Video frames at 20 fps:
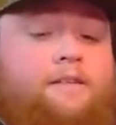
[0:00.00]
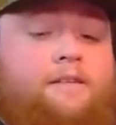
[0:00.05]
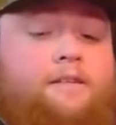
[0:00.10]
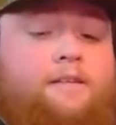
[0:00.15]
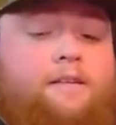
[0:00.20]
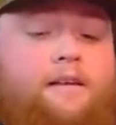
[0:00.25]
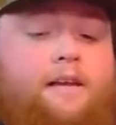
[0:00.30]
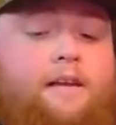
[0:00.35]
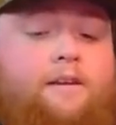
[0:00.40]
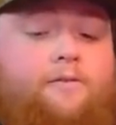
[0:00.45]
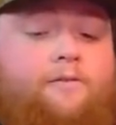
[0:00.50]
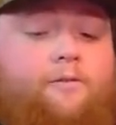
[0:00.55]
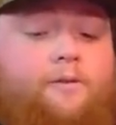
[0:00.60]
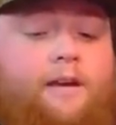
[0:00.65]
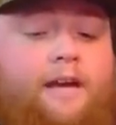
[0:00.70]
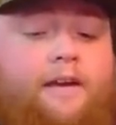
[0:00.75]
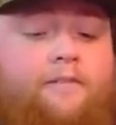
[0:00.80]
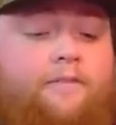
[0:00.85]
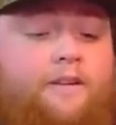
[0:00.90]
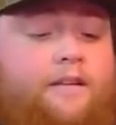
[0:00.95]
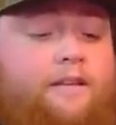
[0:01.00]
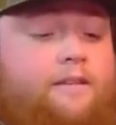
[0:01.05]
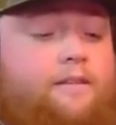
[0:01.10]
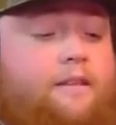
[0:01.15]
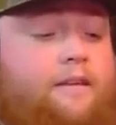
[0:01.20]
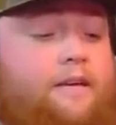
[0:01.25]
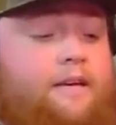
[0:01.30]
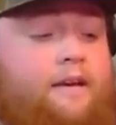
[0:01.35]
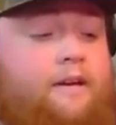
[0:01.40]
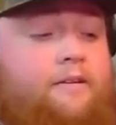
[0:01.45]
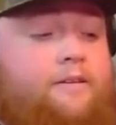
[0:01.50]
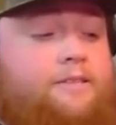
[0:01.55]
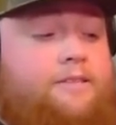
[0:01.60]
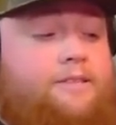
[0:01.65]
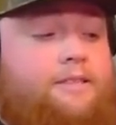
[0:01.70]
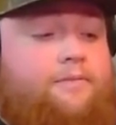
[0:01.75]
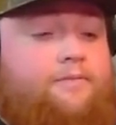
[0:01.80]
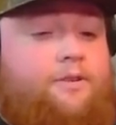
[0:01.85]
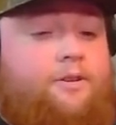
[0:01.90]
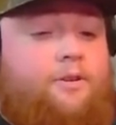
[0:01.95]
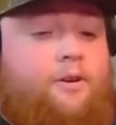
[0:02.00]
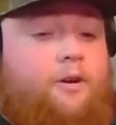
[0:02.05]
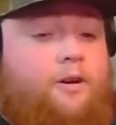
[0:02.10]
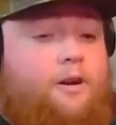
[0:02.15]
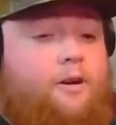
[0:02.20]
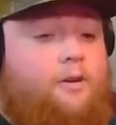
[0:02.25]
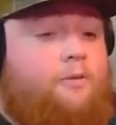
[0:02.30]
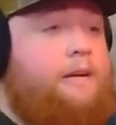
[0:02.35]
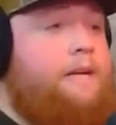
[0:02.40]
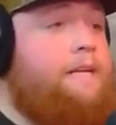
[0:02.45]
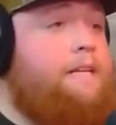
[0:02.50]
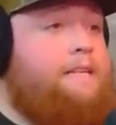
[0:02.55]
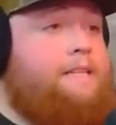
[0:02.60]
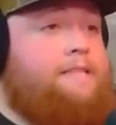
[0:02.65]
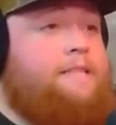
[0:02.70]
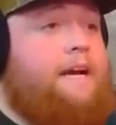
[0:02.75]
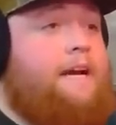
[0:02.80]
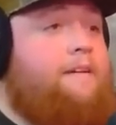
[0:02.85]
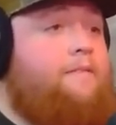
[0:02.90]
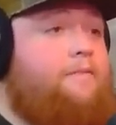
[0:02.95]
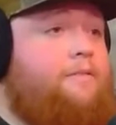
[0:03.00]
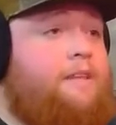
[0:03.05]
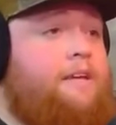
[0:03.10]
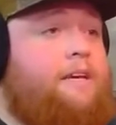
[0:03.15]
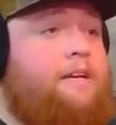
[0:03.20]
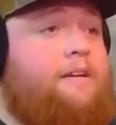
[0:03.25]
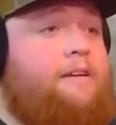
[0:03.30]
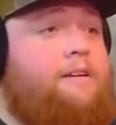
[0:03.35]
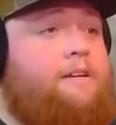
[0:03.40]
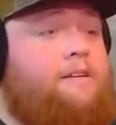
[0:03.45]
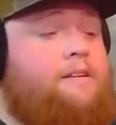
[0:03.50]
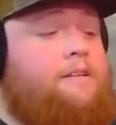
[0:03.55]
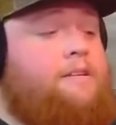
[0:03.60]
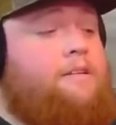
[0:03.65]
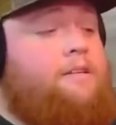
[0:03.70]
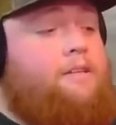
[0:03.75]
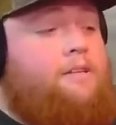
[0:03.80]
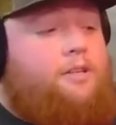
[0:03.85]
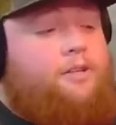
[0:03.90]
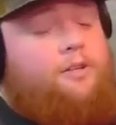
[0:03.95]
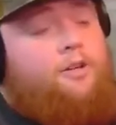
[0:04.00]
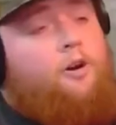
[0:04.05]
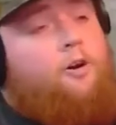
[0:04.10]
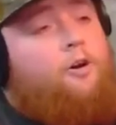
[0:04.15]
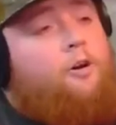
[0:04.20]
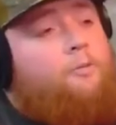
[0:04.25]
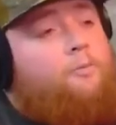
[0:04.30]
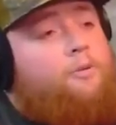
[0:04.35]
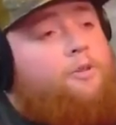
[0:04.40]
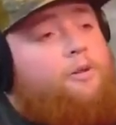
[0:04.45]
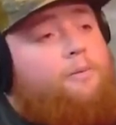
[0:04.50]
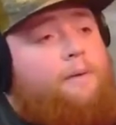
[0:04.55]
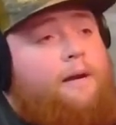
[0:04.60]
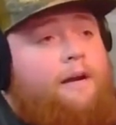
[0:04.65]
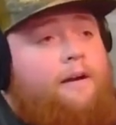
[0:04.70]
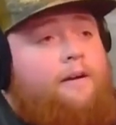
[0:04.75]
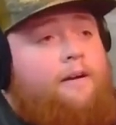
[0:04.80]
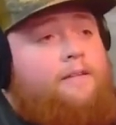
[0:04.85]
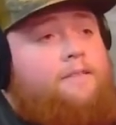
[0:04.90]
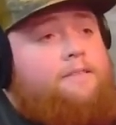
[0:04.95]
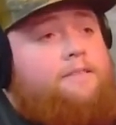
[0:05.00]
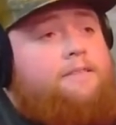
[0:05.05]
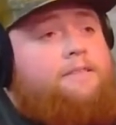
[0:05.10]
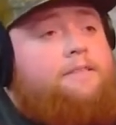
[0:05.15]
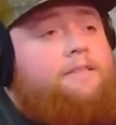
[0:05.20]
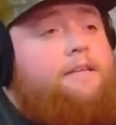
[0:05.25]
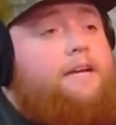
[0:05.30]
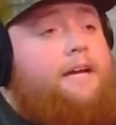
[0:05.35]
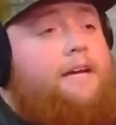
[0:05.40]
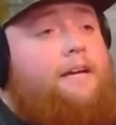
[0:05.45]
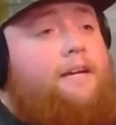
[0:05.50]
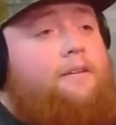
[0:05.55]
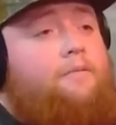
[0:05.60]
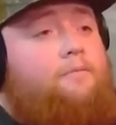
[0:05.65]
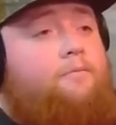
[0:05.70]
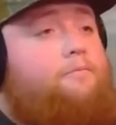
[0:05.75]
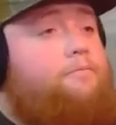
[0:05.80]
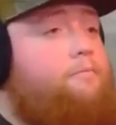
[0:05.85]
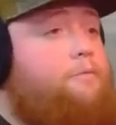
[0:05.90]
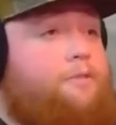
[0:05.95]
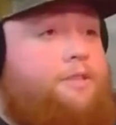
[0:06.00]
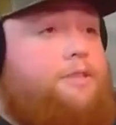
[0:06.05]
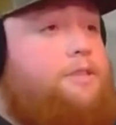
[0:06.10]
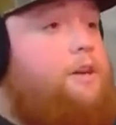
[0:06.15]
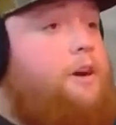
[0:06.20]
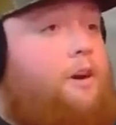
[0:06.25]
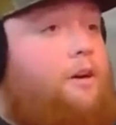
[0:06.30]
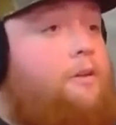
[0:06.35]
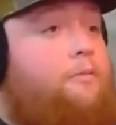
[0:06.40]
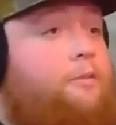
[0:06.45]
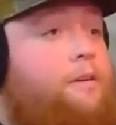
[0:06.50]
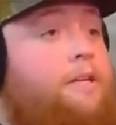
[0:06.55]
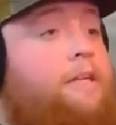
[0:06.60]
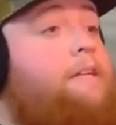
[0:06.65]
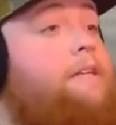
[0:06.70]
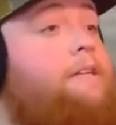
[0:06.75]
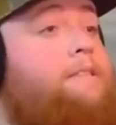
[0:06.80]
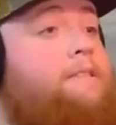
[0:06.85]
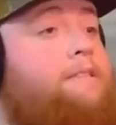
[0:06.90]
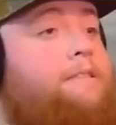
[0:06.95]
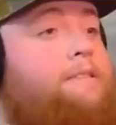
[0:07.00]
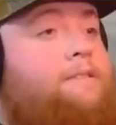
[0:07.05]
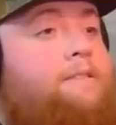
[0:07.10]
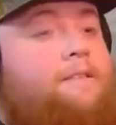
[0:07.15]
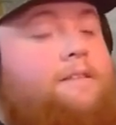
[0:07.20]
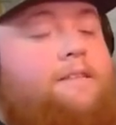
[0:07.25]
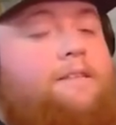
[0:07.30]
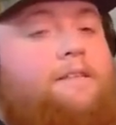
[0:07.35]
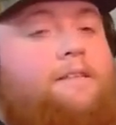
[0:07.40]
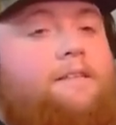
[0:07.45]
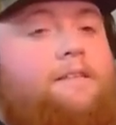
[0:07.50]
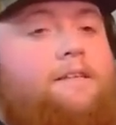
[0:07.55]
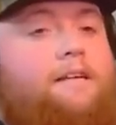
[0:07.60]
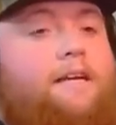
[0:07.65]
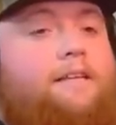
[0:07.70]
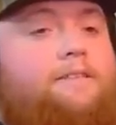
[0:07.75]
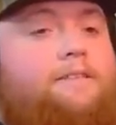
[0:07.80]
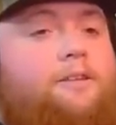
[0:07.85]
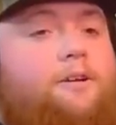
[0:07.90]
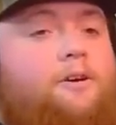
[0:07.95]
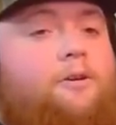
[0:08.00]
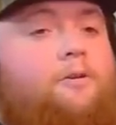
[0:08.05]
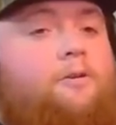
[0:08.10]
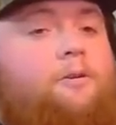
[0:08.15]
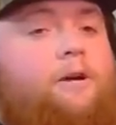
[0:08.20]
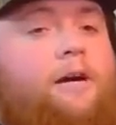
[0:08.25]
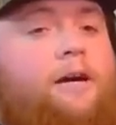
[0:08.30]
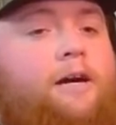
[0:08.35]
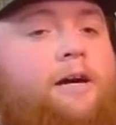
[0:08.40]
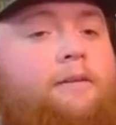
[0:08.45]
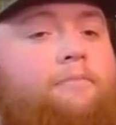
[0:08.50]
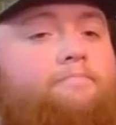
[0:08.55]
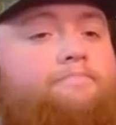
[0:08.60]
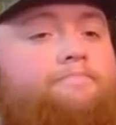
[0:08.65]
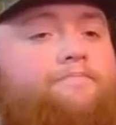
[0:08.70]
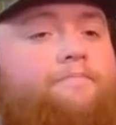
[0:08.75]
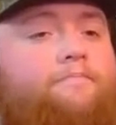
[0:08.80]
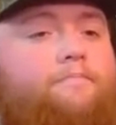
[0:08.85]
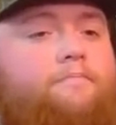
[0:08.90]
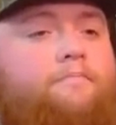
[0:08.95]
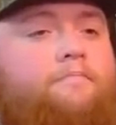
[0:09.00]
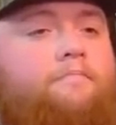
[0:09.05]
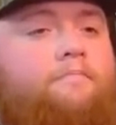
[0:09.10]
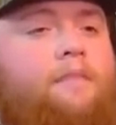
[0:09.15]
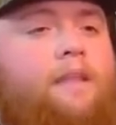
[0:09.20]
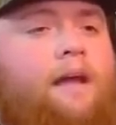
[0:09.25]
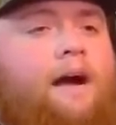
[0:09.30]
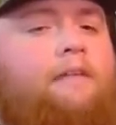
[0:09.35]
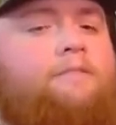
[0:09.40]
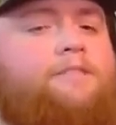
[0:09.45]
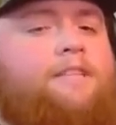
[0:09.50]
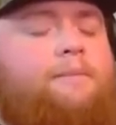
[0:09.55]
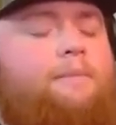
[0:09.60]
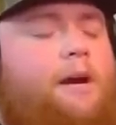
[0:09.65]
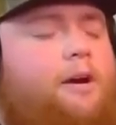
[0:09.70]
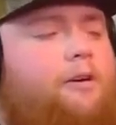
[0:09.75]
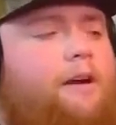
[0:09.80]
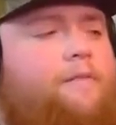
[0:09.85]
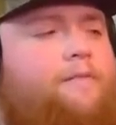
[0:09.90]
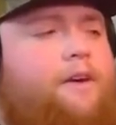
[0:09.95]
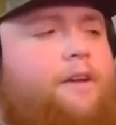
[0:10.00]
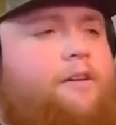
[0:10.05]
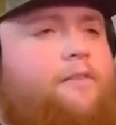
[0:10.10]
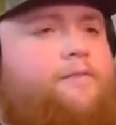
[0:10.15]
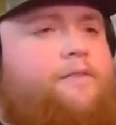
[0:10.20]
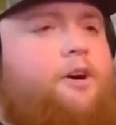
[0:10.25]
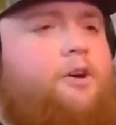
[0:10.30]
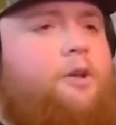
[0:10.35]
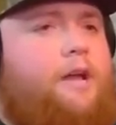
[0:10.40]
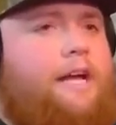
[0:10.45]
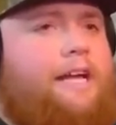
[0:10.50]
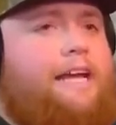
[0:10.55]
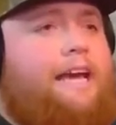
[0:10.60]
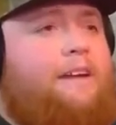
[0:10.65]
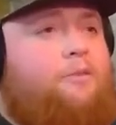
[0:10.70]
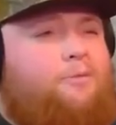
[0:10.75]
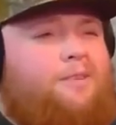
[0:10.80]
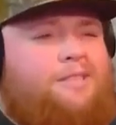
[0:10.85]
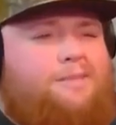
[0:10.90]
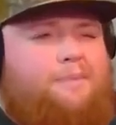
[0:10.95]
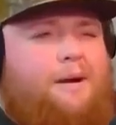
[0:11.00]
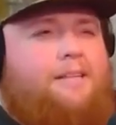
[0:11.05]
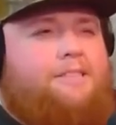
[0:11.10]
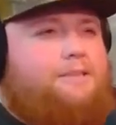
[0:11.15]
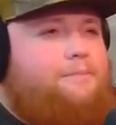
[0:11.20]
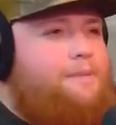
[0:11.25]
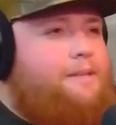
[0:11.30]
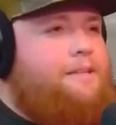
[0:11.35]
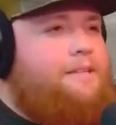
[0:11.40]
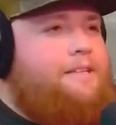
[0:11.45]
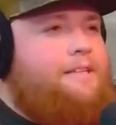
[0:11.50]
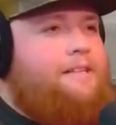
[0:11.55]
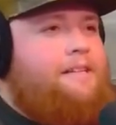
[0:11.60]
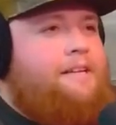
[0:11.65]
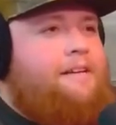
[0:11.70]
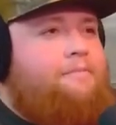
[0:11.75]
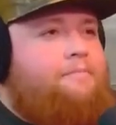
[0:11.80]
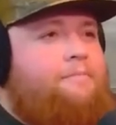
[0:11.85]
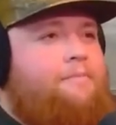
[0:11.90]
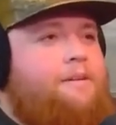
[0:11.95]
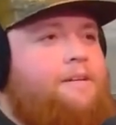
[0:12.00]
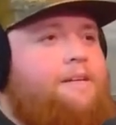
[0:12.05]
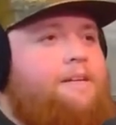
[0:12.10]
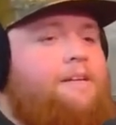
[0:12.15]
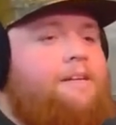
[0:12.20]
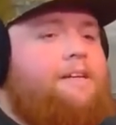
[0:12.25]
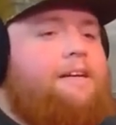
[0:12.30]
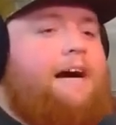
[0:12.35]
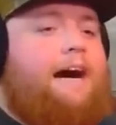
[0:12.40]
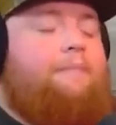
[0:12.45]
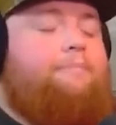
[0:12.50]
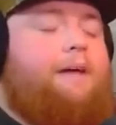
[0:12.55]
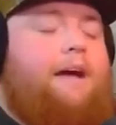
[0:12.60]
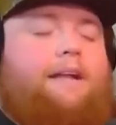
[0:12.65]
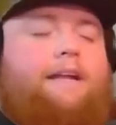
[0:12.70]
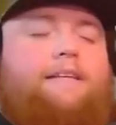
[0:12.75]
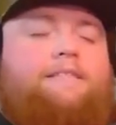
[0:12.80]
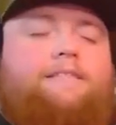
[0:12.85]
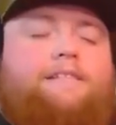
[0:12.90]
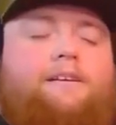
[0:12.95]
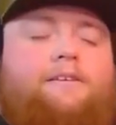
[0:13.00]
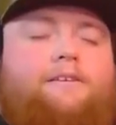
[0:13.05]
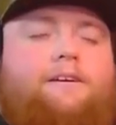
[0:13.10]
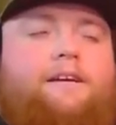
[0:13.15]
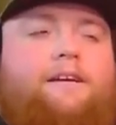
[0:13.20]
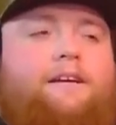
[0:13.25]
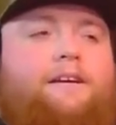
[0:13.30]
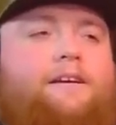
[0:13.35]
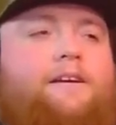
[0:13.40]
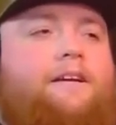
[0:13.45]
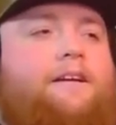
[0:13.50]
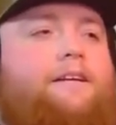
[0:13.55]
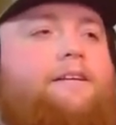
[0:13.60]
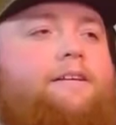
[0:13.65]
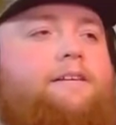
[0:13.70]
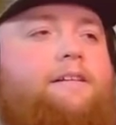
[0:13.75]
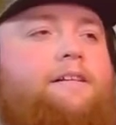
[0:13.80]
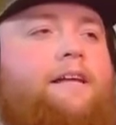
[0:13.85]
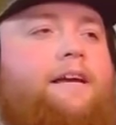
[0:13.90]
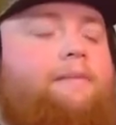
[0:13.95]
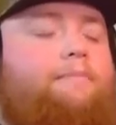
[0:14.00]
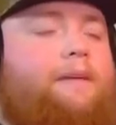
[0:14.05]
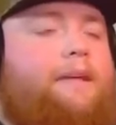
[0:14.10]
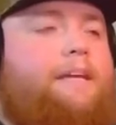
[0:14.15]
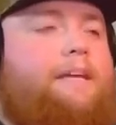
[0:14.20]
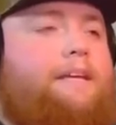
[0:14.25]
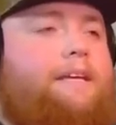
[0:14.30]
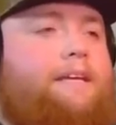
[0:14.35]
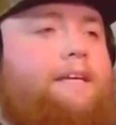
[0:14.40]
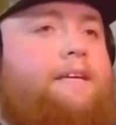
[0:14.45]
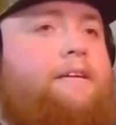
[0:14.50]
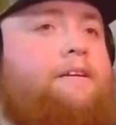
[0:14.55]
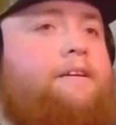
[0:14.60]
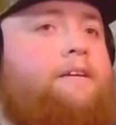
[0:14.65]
and if we have anything else, if you don't agree to this kind of thing, you can go home with your parents and we'll just call it what it is. And so I would say my grandfather felt like he had a responsibility to them. I'm not necessarily going to claim that he